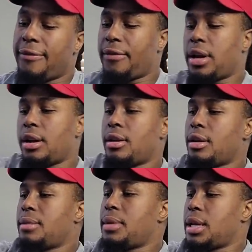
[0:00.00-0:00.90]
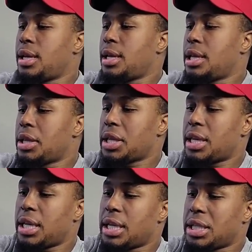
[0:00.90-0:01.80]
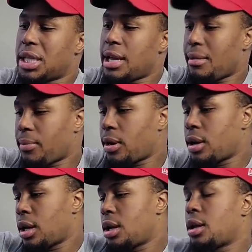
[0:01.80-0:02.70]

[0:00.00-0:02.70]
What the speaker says: firearm. Nothing in the chamber.